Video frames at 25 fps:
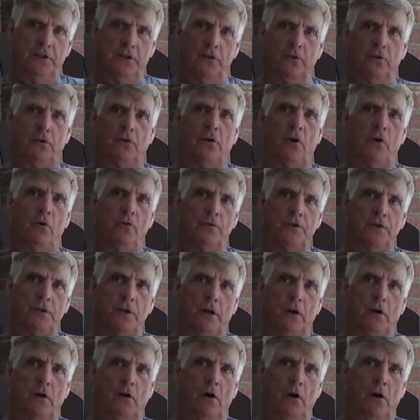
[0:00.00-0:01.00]
volunteer
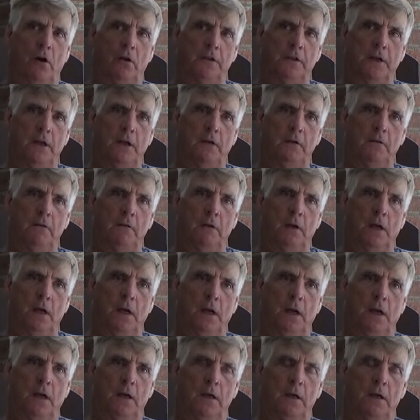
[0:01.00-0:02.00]
coach, they called
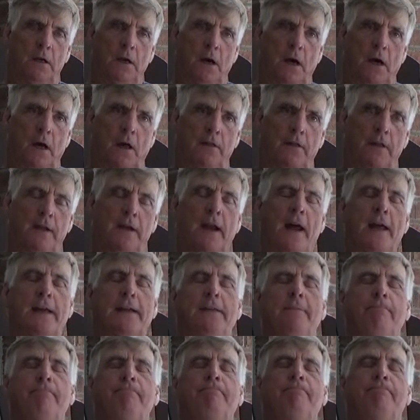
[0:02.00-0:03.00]
it. And yeah.
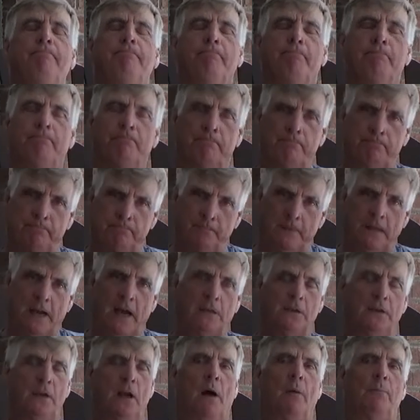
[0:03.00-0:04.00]
uh, then I
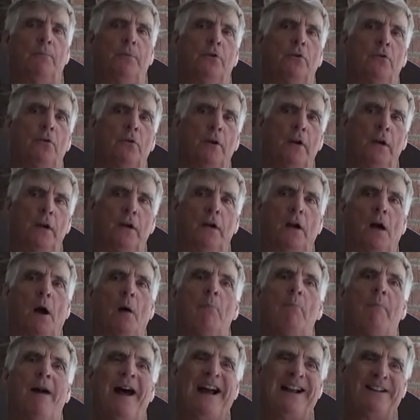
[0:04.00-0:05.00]
got the
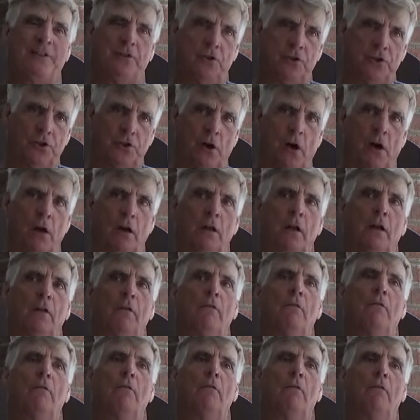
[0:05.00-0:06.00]
opportunity to come back to
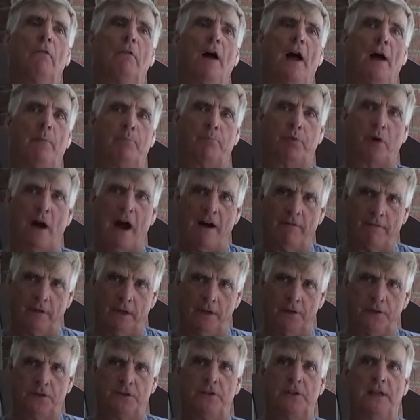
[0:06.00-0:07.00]
Charlotte
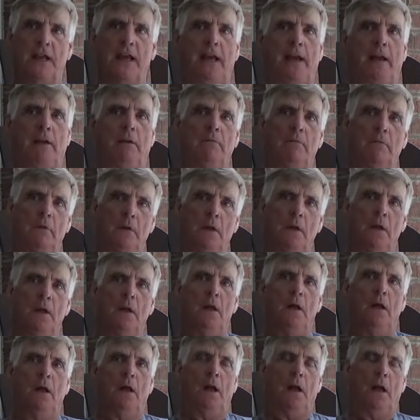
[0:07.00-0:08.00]
at Providence Day.
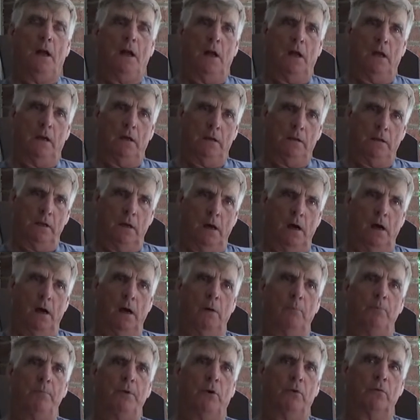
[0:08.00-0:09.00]
Okay.
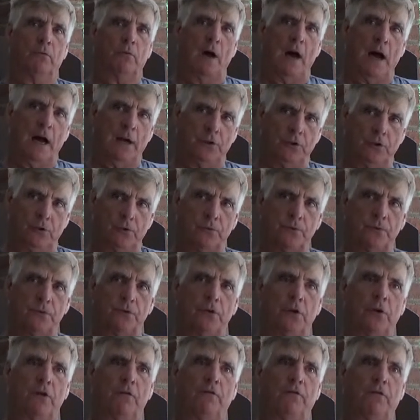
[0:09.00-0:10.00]
And uh, Bill
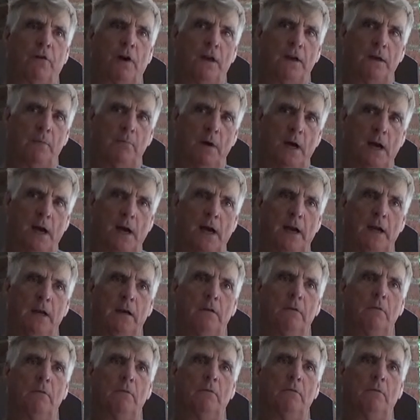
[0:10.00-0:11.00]
Rogers was a good friend
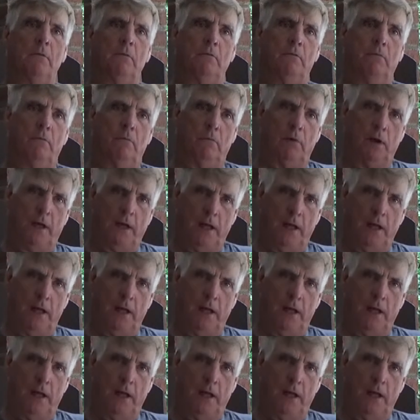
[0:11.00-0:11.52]
of mine.